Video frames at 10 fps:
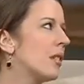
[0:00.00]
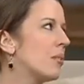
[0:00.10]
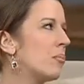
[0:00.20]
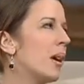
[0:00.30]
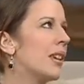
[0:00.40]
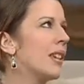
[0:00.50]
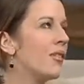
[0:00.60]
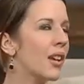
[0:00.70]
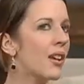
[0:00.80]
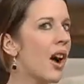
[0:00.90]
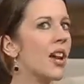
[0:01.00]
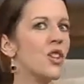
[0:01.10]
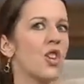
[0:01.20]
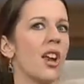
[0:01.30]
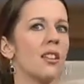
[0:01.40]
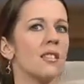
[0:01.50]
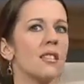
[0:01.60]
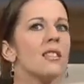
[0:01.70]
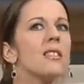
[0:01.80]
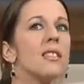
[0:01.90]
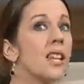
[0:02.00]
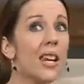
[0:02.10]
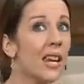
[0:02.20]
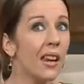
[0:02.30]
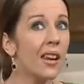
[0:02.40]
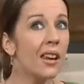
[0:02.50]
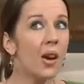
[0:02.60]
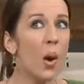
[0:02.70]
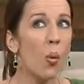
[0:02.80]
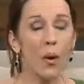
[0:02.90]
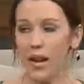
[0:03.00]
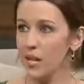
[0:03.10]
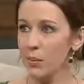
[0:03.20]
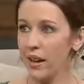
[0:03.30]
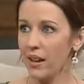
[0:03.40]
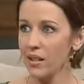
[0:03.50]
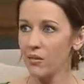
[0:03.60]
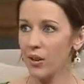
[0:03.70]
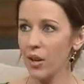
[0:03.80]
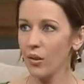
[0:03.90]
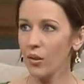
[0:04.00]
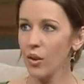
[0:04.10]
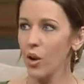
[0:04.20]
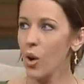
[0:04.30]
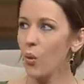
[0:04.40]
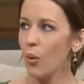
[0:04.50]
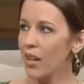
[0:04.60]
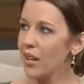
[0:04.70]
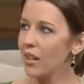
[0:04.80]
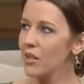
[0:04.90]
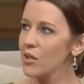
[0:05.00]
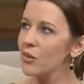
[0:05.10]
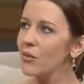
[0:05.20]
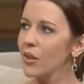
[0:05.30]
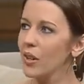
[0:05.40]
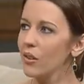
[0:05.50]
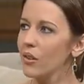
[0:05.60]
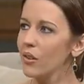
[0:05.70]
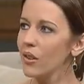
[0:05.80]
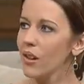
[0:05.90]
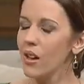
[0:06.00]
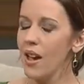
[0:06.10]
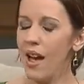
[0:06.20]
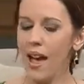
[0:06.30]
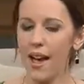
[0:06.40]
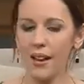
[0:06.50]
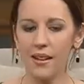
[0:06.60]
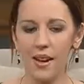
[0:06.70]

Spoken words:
by giving God a chance to see what his plan is for you, what he can do for you? And